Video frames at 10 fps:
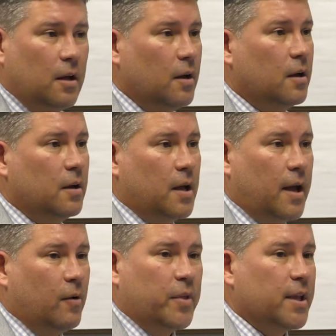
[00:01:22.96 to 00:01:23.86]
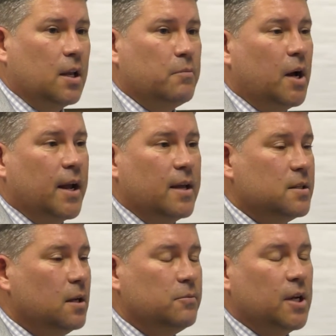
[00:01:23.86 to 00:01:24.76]
Uh, I don't think anybody
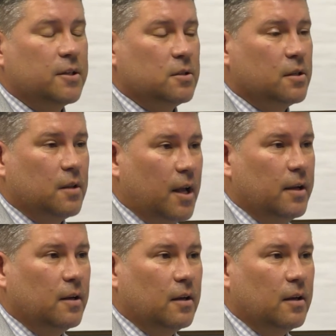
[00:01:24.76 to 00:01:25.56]
has any objection to that.